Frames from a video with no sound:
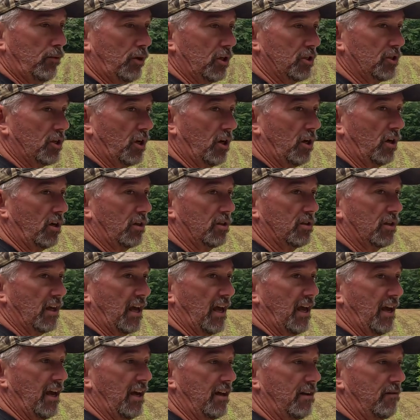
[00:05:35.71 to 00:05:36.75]
bush hogs
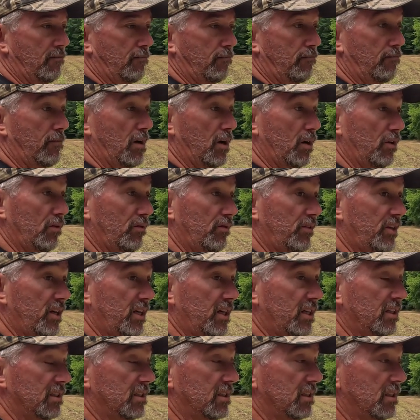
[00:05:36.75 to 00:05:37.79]
and mowed
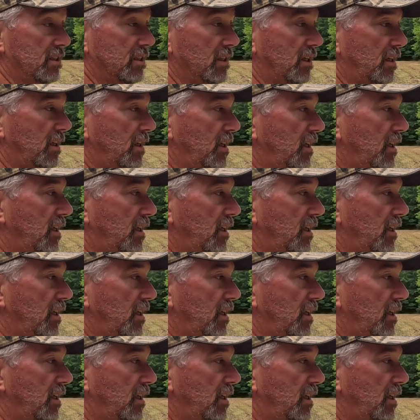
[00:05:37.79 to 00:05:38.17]
this.